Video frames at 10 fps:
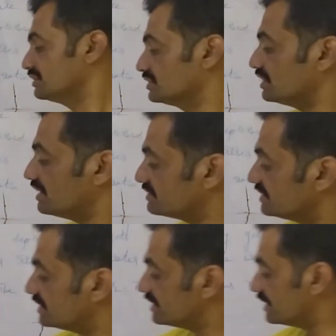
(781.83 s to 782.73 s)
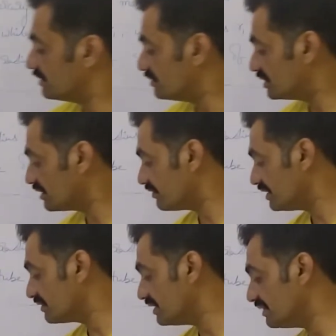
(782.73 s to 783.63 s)
So observe that the amount of
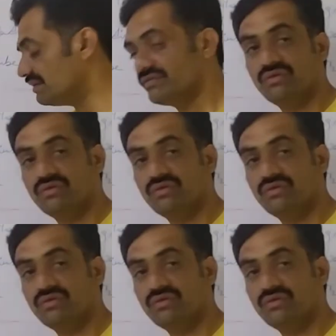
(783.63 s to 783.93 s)
liquid level